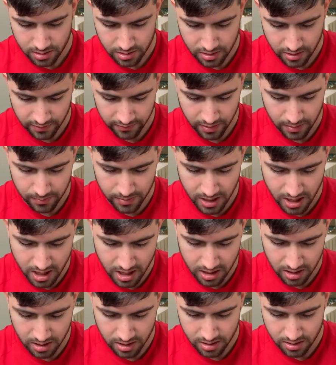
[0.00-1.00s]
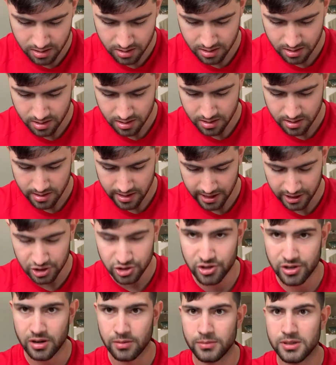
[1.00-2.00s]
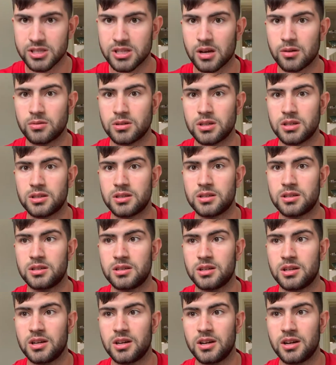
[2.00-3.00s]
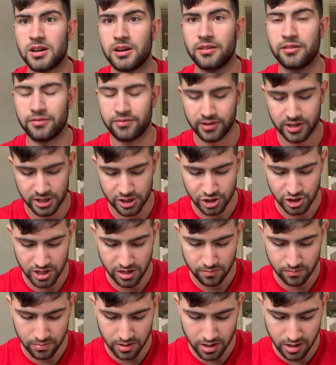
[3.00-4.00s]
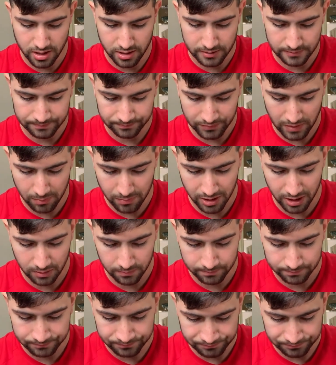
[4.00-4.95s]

of it being extremely sour, and finish it. But, I mean,